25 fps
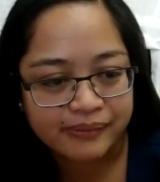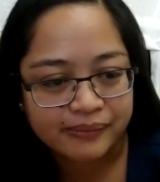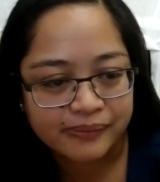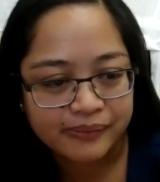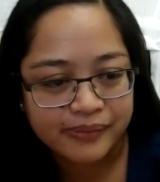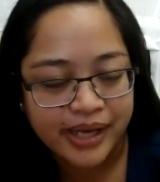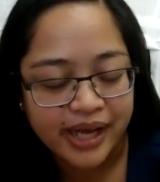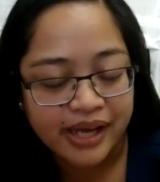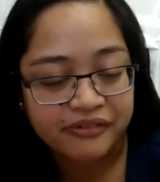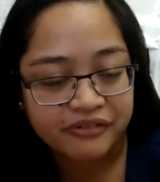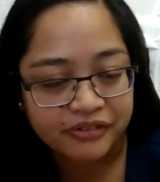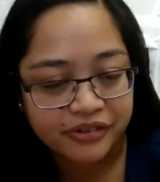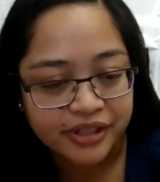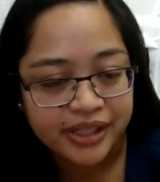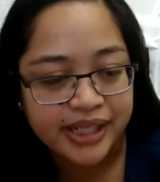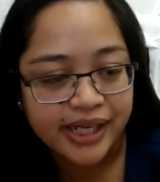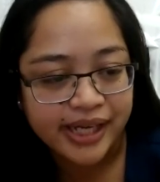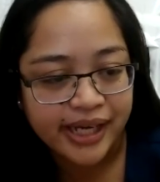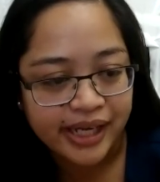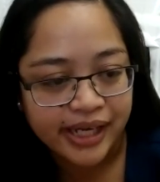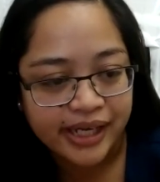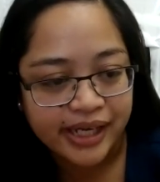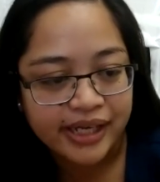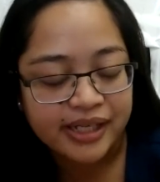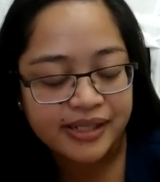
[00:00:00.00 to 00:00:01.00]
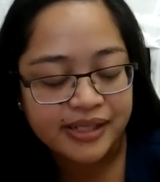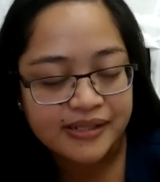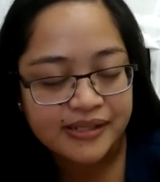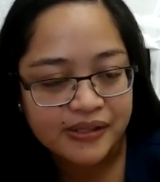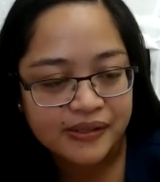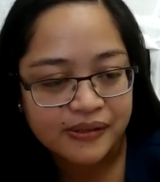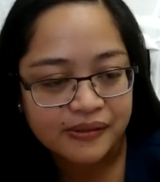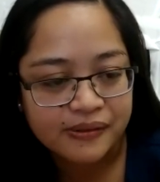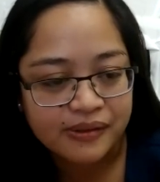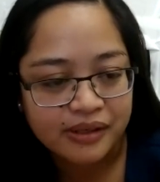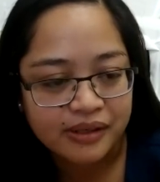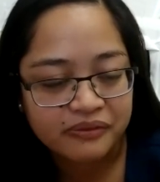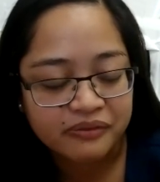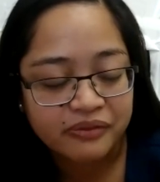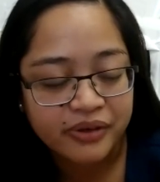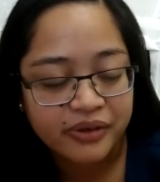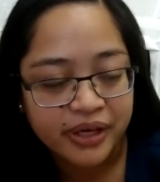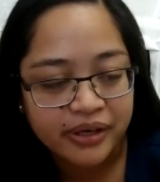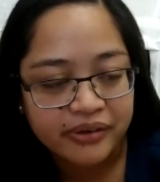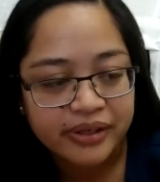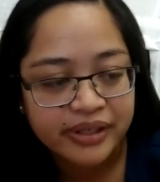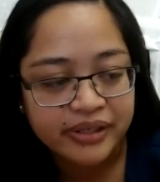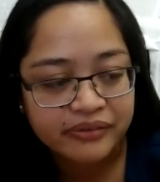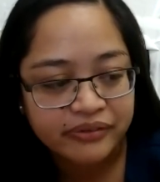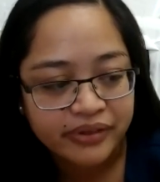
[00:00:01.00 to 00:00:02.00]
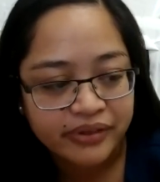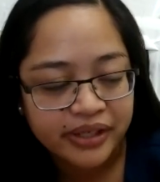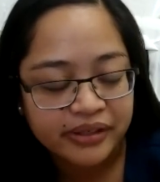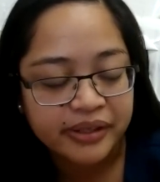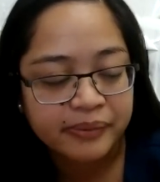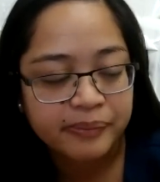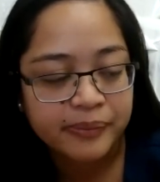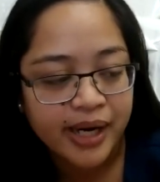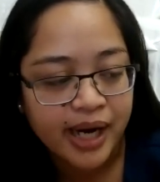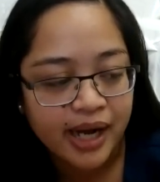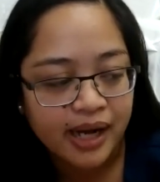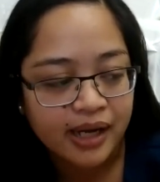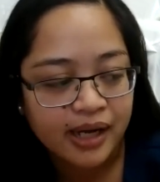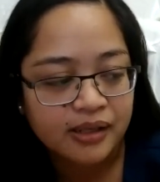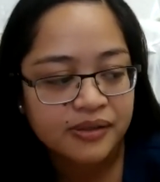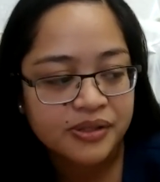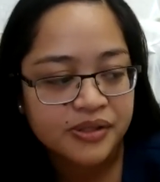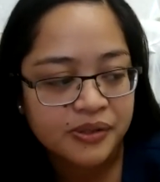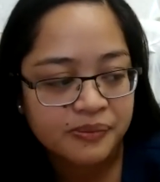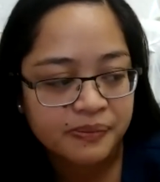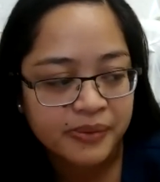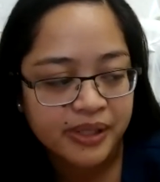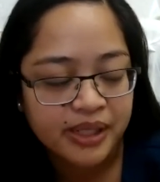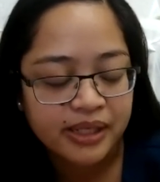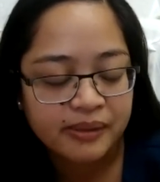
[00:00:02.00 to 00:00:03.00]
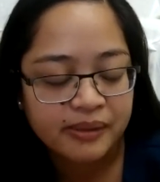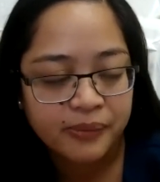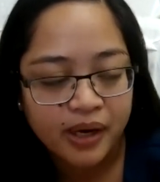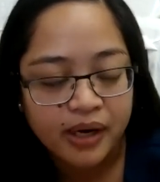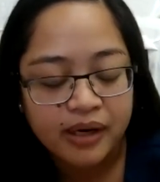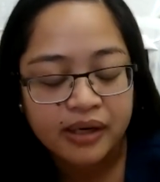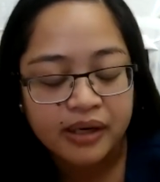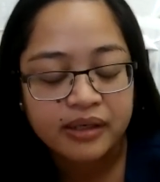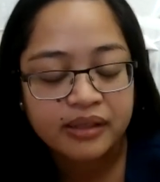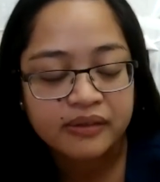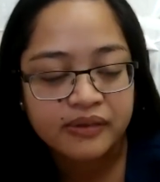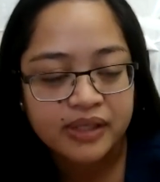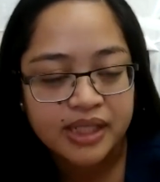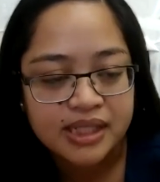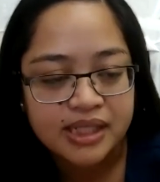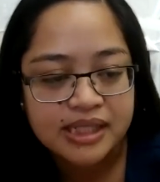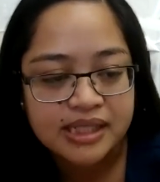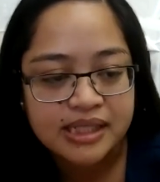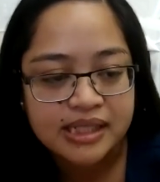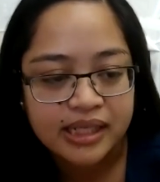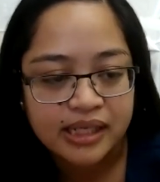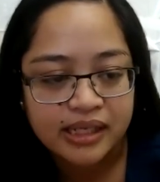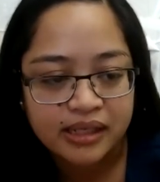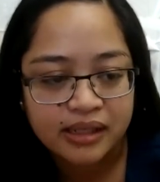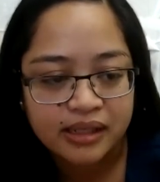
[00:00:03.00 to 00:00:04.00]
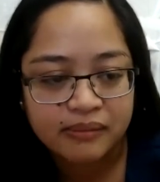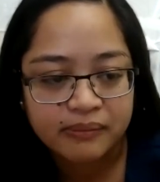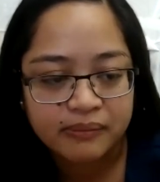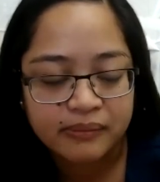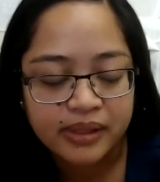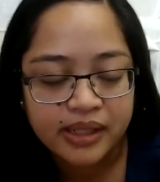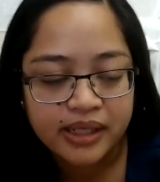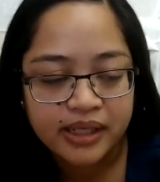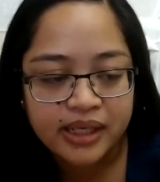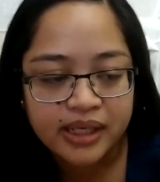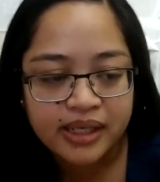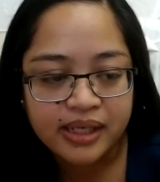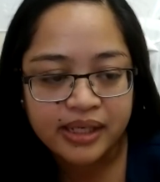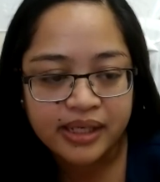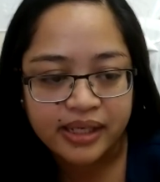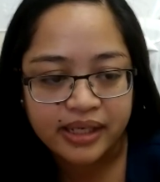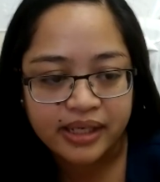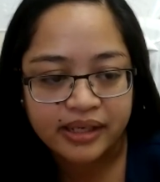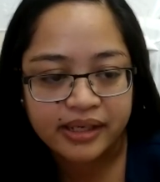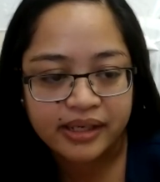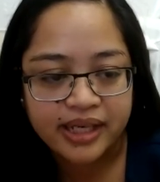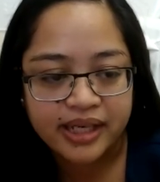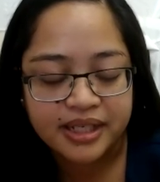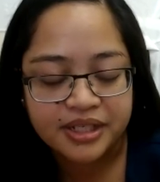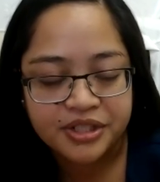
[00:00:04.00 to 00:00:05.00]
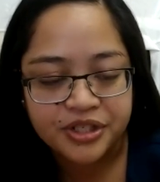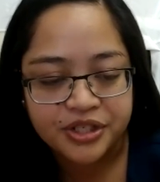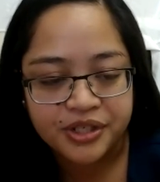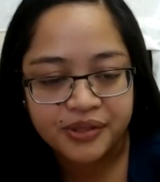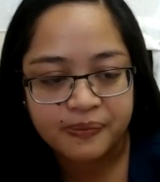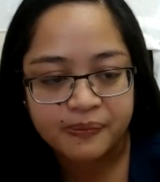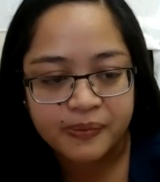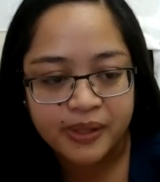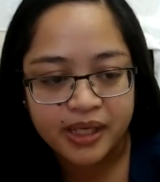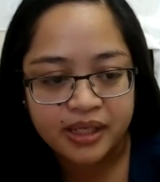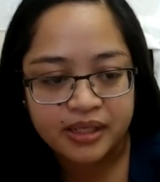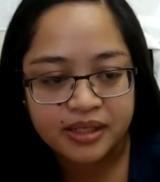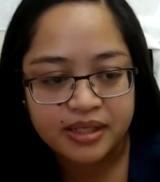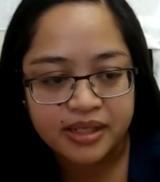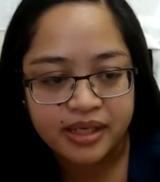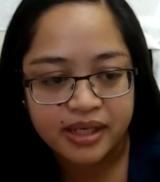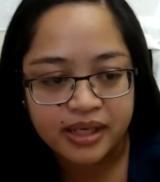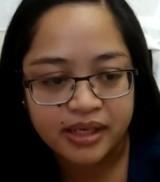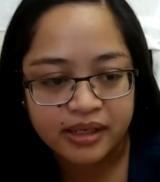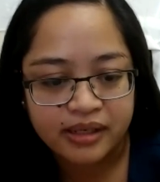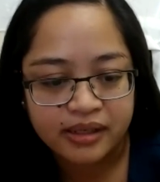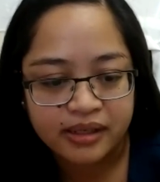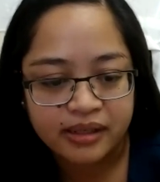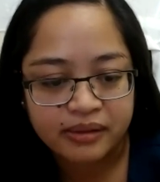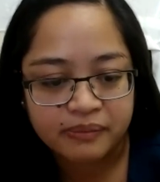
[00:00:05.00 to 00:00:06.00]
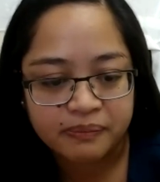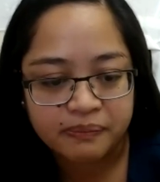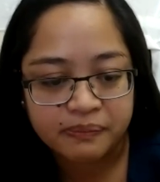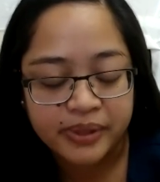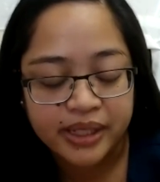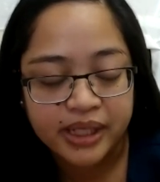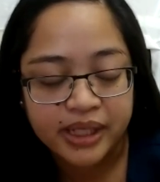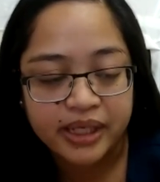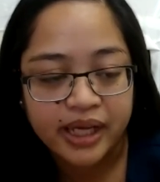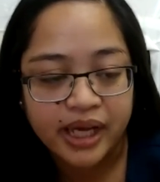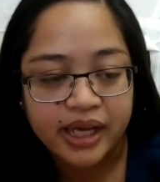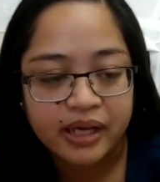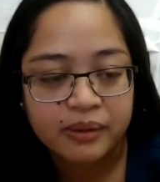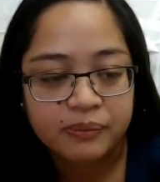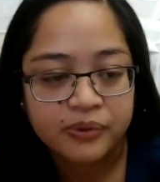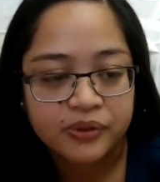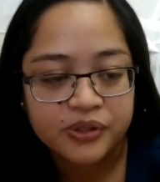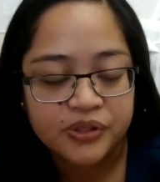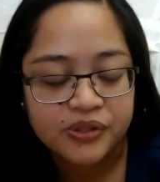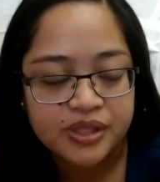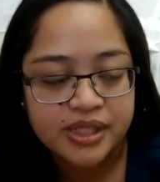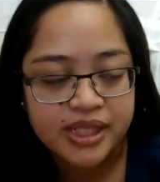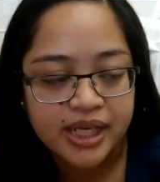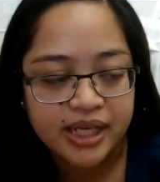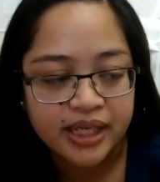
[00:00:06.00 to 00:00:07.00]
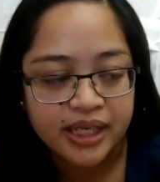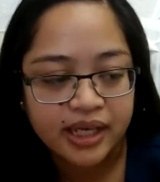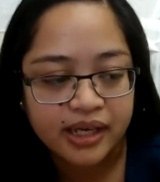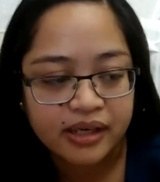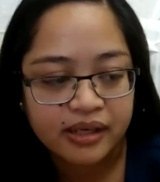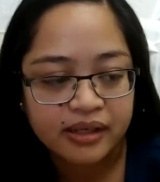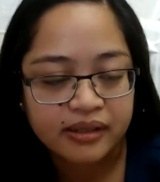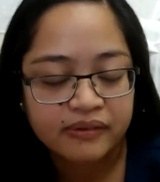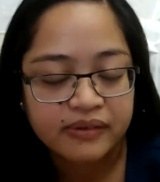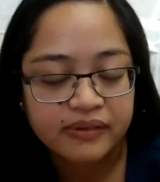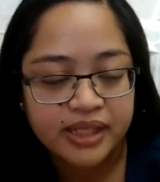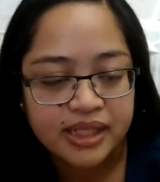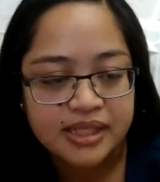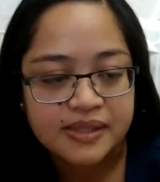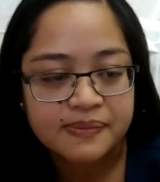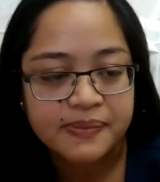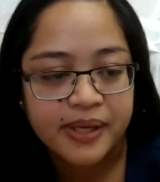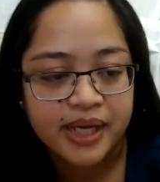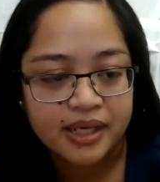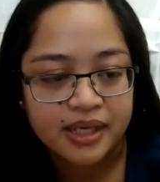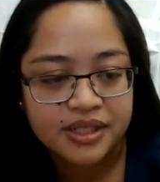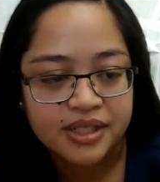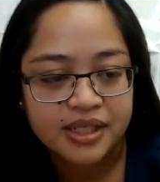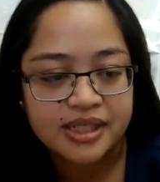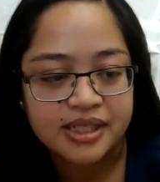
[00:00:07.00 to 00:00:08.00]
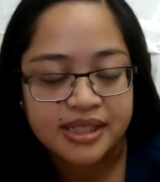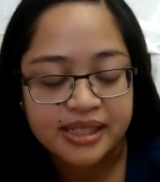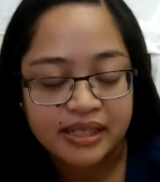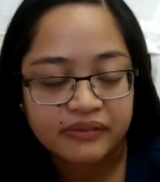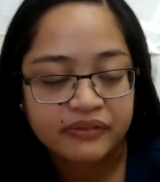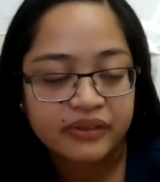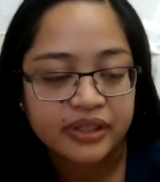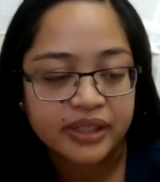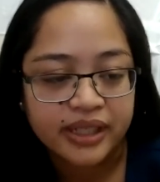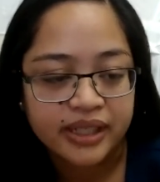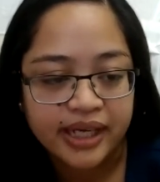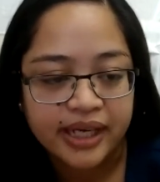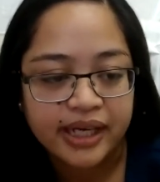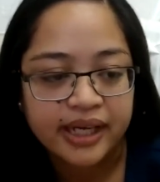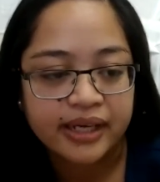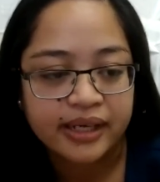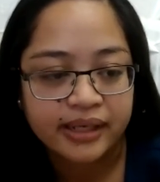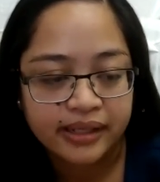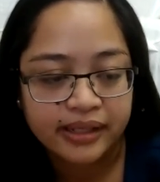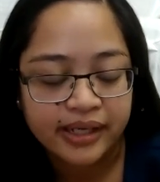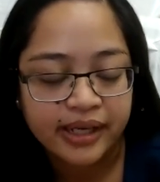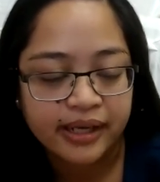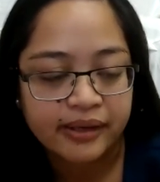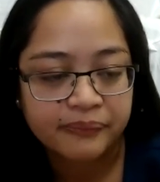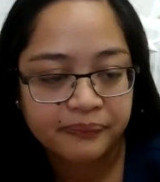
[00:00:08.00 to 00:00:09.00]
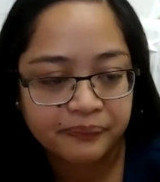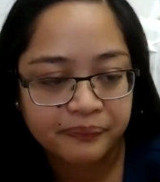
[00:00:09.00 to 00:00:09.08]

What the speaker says: every day. So I'm very, very proud to be part of this team here at GMH and being able to take care of these patients every day. Yep.